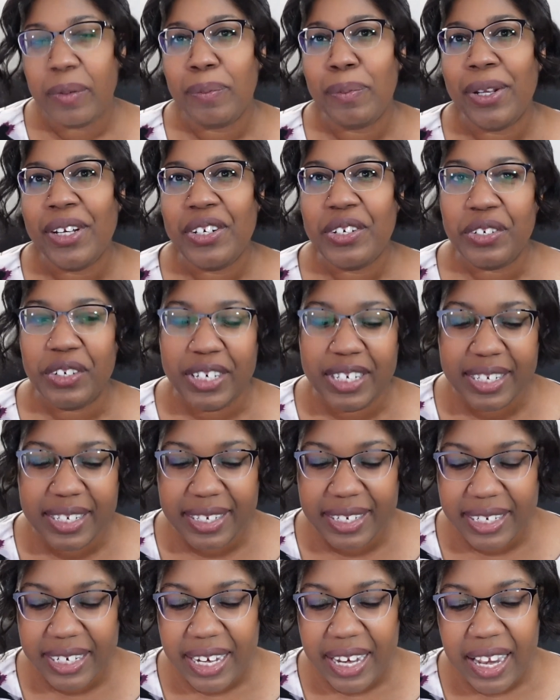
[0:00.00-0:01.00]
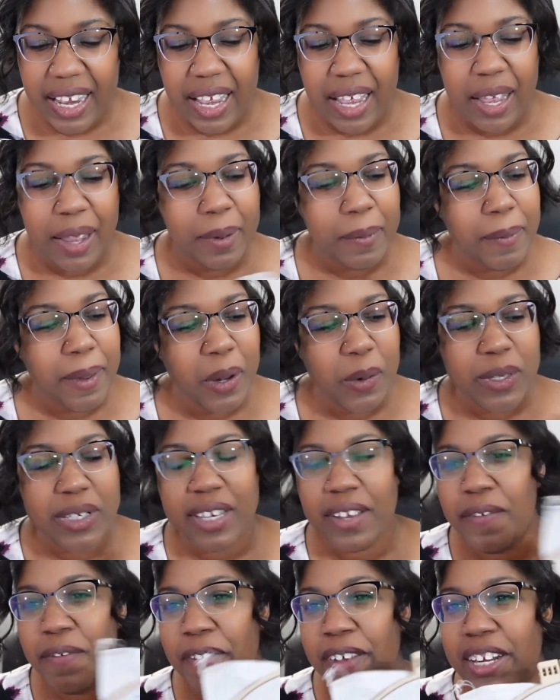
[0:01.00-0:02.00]
Pinterest. It was
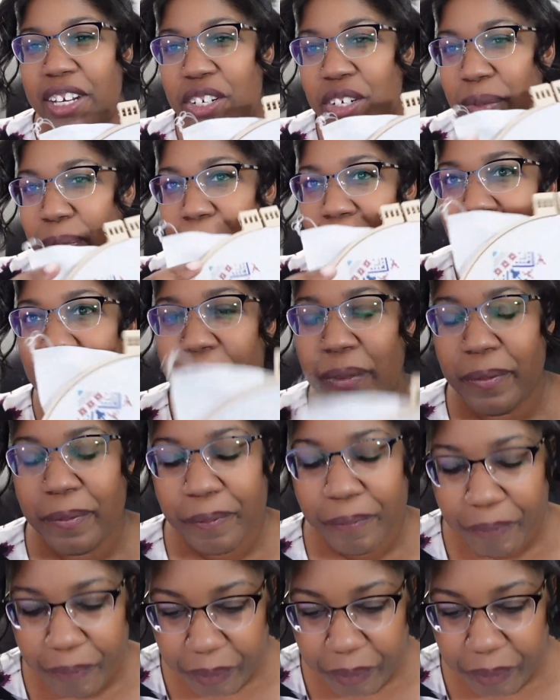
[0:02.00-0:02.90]
a finished model.